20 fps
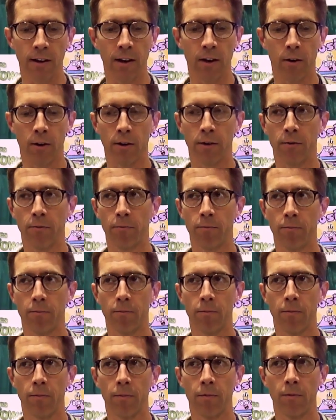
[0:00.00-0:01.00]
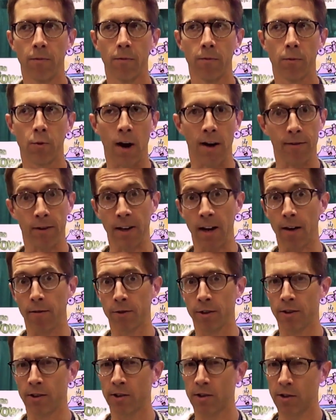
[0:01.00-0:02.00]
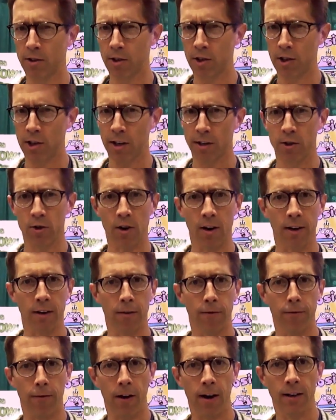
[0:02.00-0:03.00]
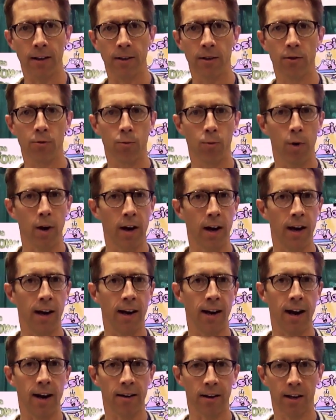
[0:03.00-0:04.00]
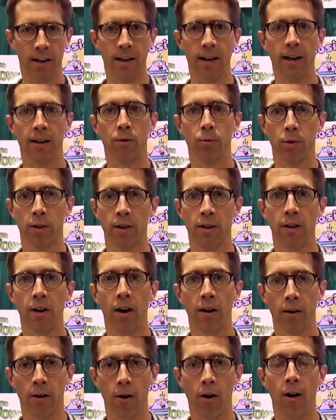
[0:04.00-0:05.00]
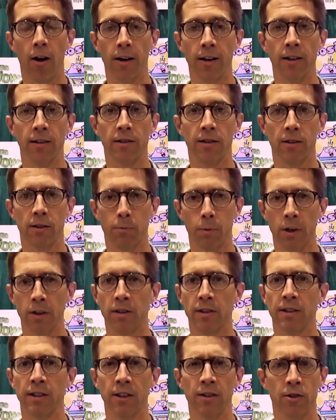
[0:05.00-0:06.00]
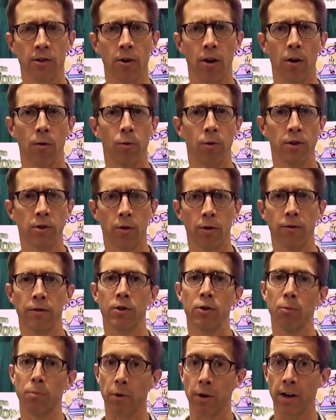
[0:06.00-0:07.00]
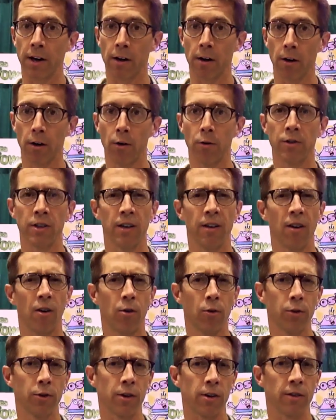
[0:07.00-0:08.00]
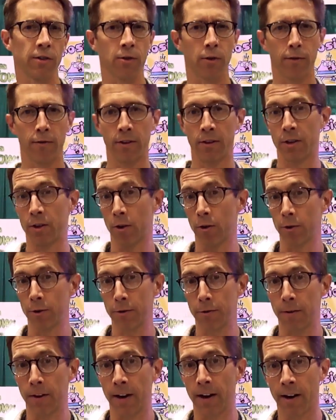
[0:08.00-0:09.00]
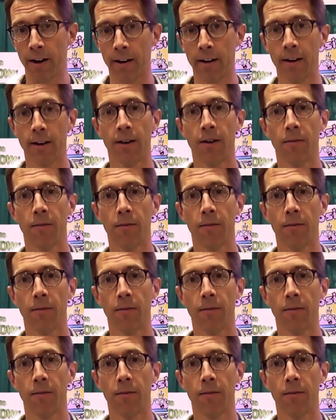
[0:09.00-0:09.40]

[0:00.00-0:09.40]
you know, graphic novels is just trying to find its way and how to connect with younger audiences. It did start with sort of superheroes and older sort of adult fare.